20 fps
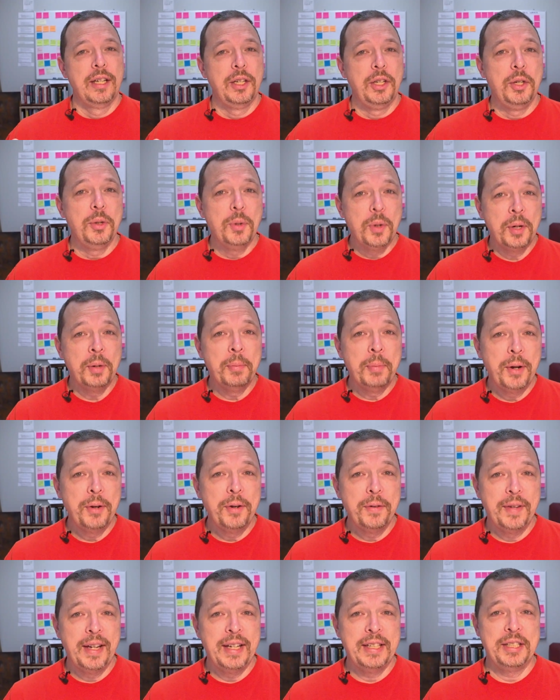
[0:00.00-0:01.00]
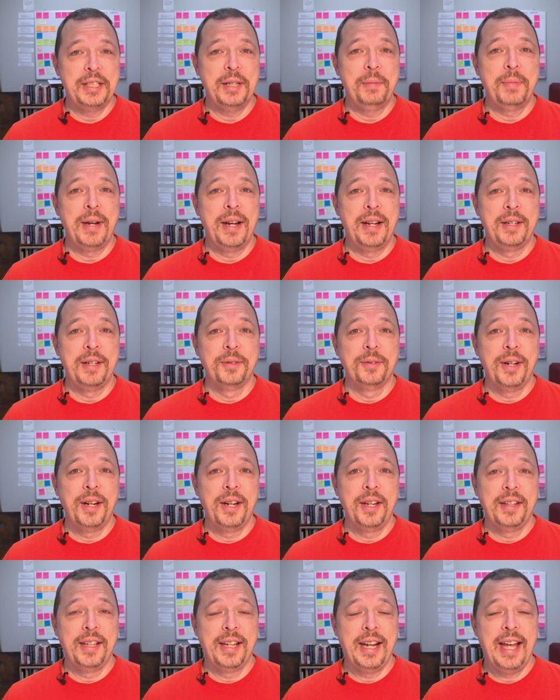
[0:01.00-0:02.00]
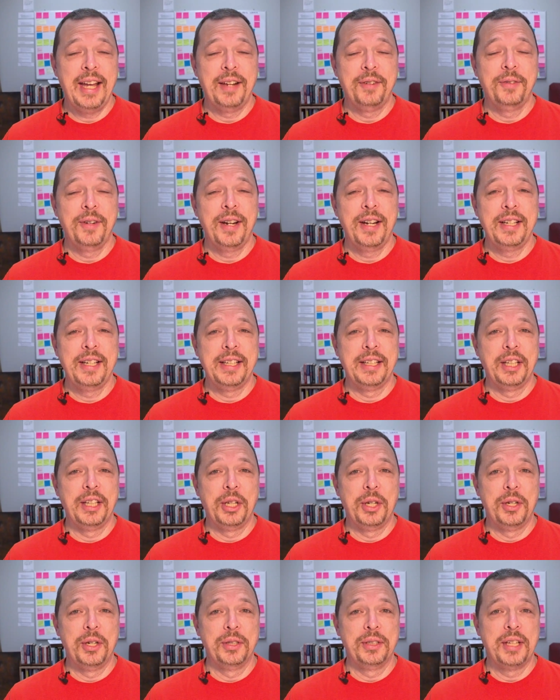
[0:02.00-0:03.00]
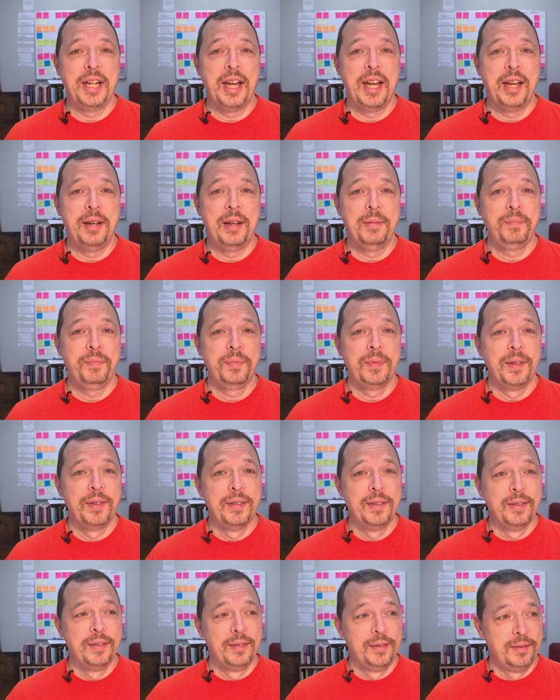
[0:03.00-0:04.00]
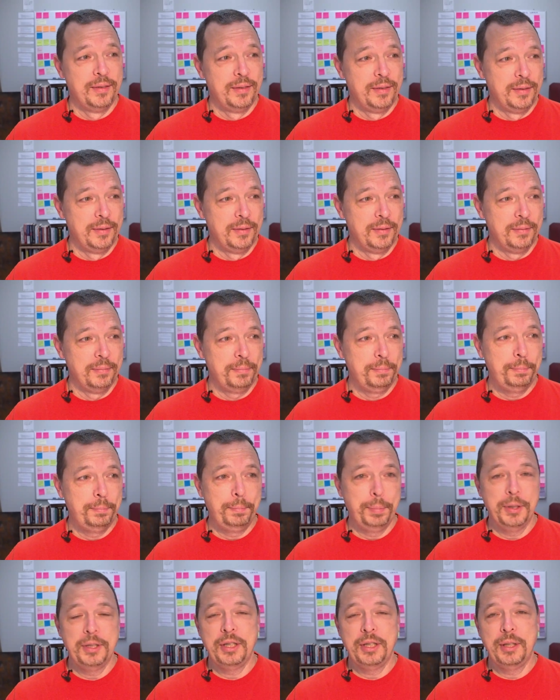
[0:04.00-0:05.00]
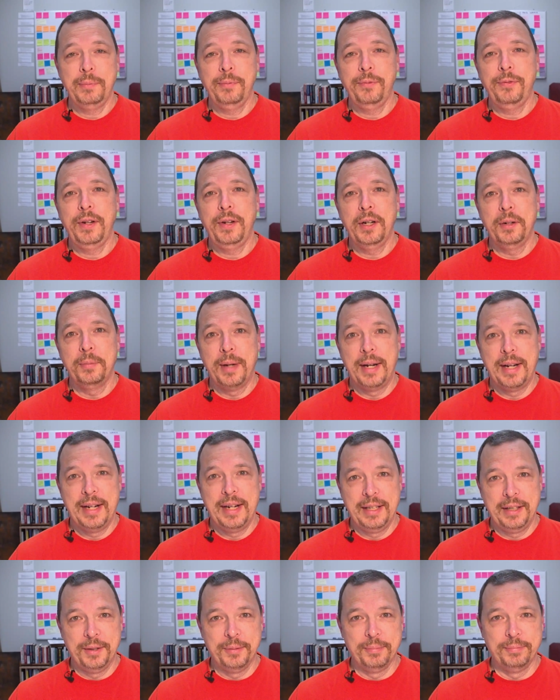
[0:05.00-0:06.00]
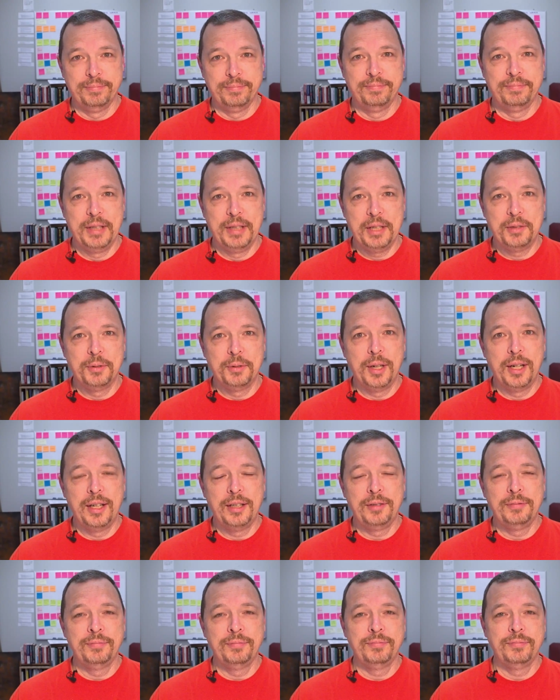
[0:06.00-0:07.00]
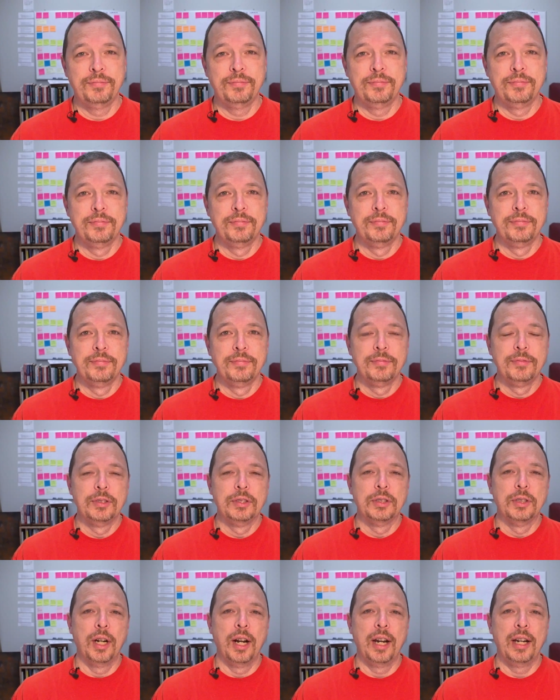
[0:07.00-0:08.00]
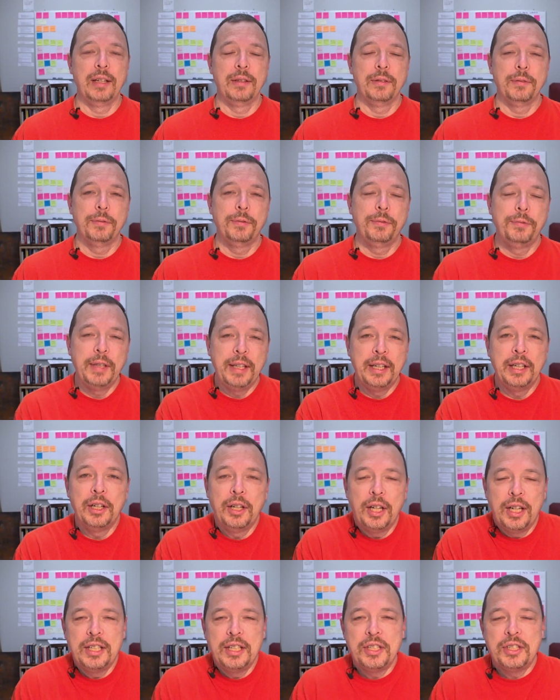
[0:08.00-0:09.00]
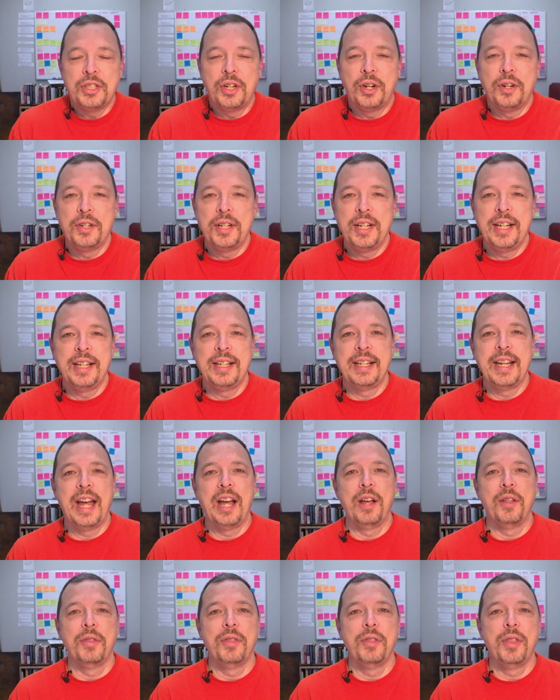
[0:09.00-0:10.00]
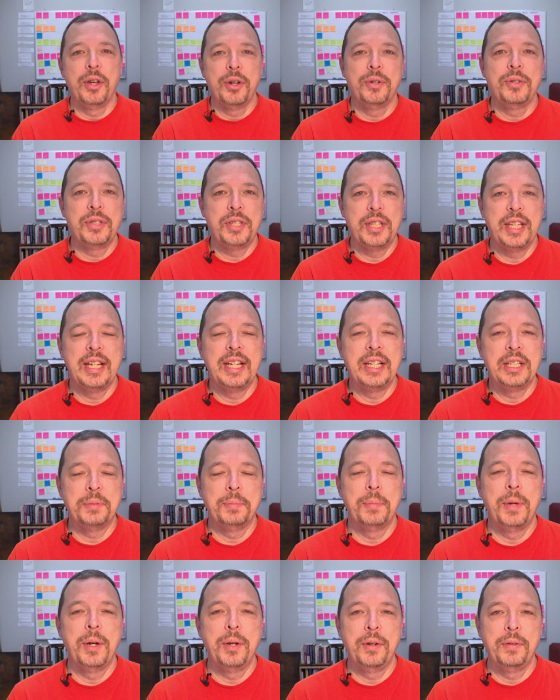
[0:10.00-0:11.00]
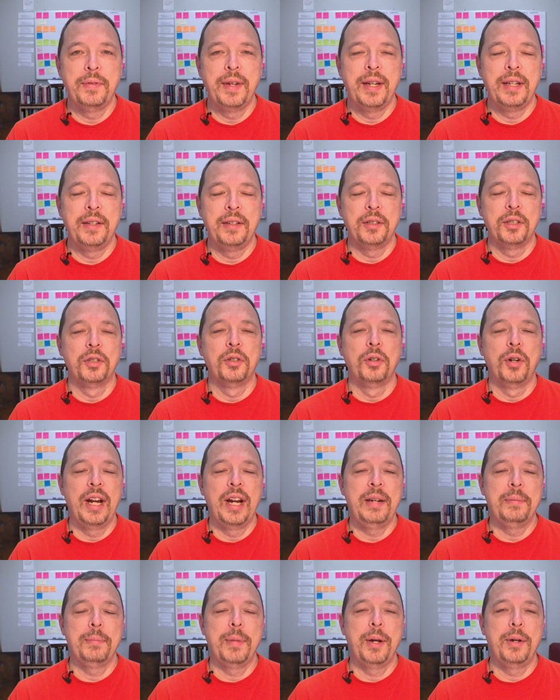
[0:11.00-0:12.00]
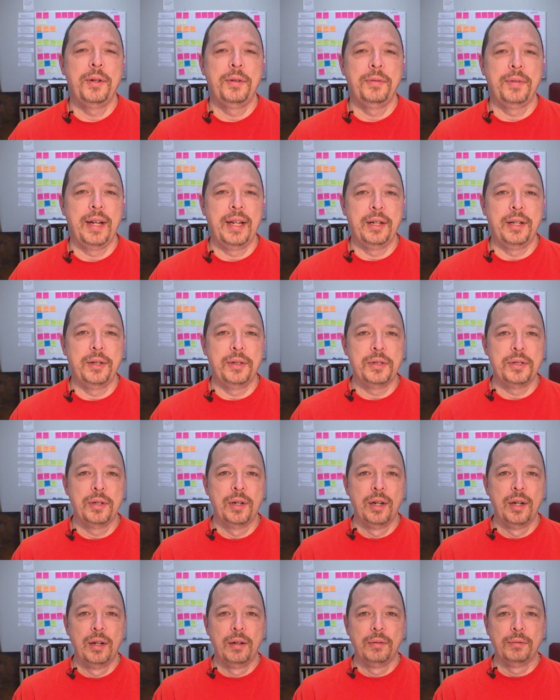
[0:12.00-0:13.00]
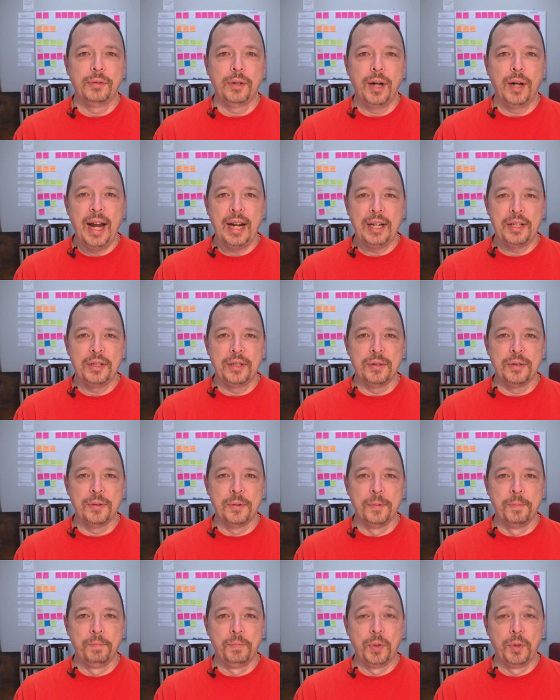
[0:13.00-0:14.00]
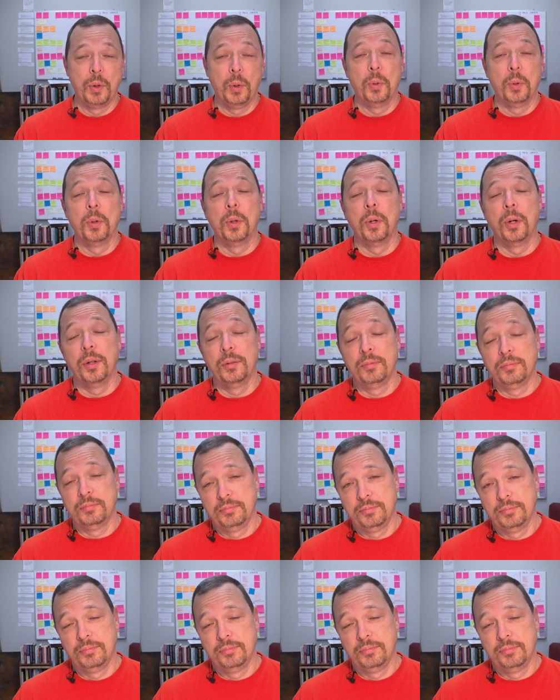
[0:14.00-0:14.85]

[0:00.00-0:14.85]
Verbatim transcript: You want to motivate somebody to run that hadn't run in a long time, put some fear behind them. They'll run, right? Fear, uncertainty, and doubt. Those things motivate. They're great motivators for action or